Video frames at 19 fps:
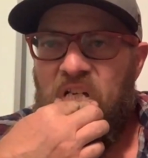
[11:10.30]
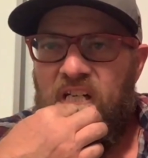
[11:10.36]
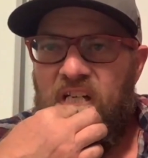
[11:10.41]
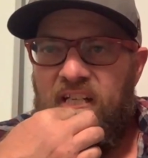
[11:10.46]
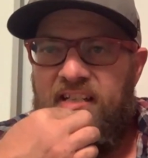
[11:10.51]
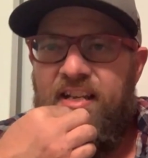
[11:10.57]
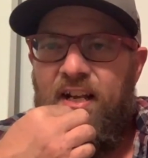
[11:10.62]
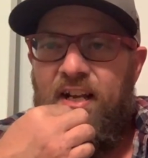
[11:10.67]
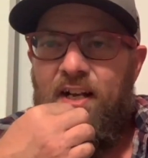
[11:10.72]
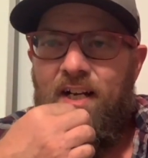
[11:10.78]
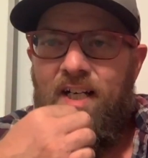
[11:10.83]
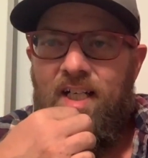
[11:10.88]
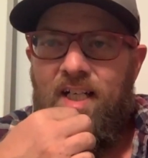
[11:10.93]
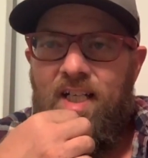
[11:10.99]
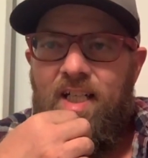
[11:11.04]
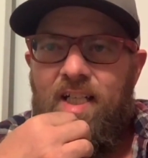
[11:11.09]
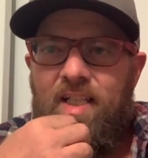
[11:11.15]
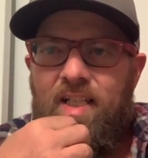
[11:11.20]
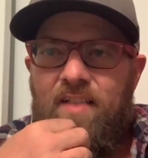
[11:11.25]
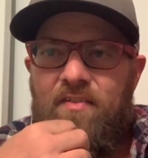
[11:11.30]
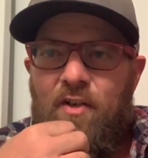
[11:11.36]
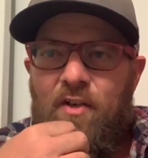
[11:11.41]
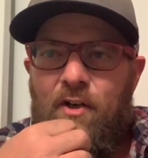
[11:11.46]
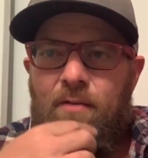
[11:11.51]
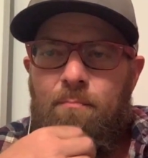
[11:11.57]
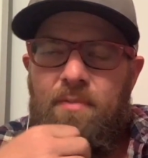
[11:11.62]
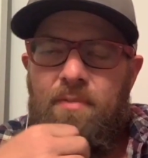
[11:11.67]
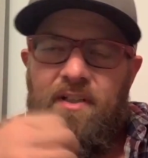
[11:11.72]
It's all
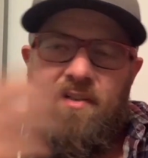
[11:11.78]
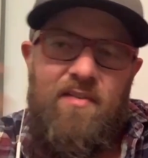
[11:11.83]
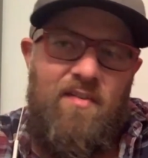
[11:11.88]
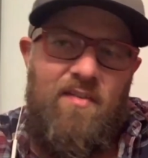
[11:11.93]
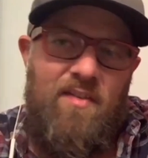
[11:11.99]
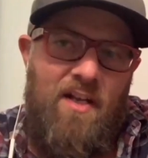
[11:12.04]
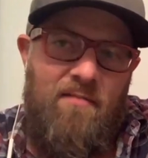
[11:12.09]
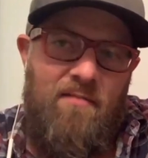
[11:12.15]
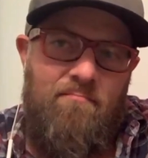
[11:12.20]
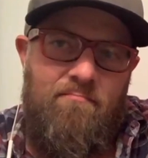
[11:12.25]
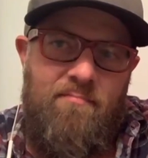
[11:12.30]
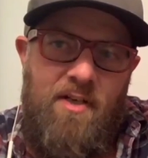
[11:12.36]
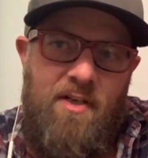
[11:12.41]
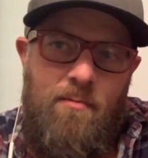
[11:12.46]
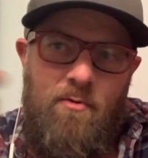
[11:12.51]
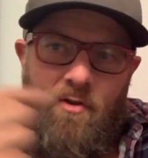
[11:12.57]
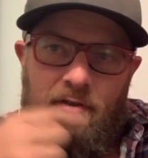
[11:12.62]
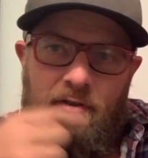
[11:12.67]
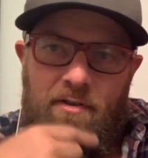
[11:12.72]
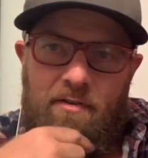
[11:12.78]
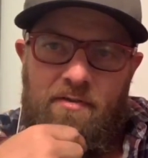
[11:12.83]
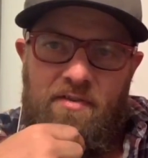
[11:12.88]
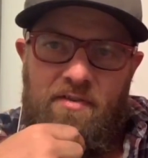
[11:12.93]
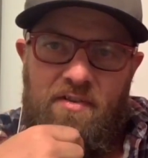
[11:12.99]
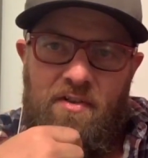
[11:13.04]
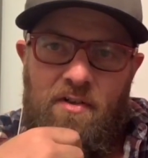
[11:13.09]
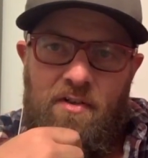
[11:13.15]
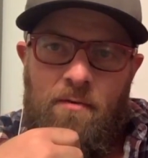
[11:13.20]
right, but it's not double unders.
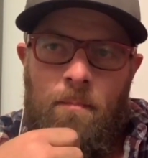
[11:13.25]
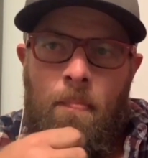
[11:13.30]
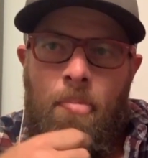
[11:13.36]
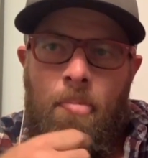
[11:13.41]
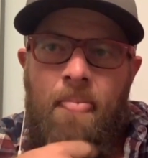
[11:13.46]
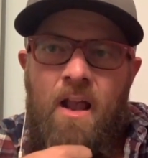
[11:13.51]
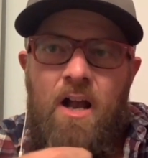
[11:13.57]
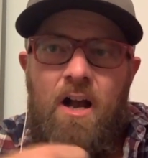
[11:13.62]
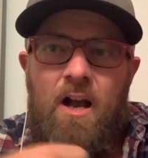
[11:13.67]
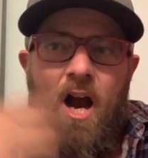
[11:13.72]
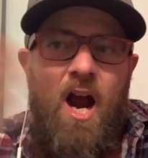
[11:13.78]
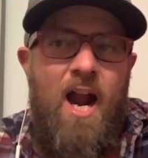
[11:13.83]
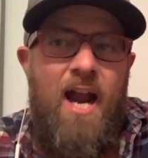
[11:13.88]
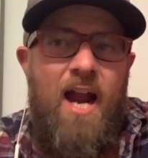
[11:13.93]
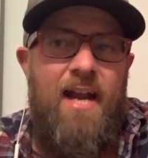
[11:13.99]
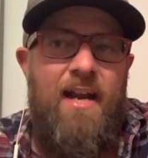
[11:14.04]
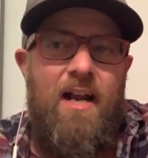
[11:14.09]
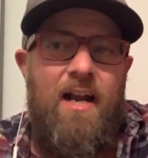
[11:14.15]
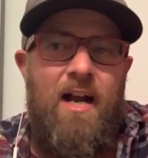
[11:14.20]
So, all right.